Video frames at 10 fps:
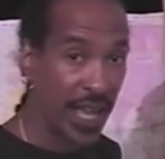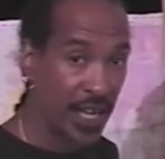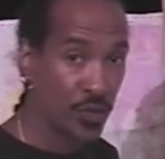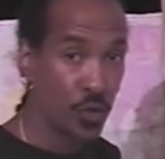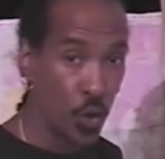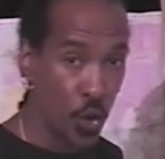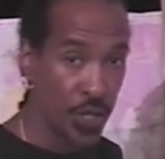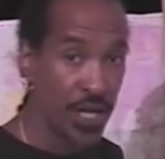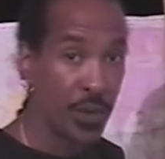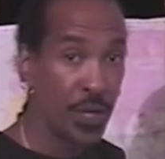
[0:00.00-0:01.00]

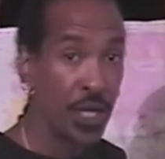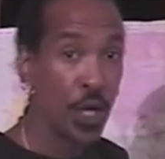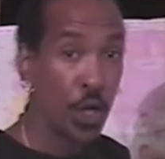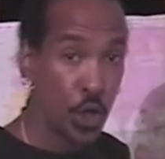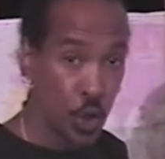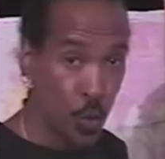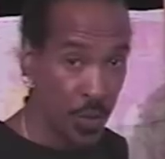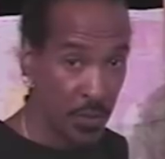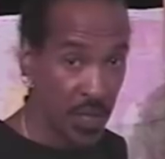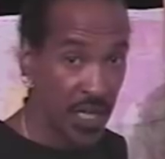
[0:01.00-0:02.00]
extraordinary
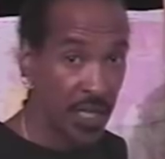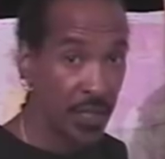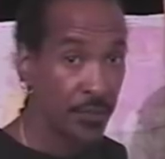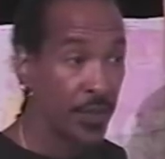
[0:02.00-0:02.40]
human being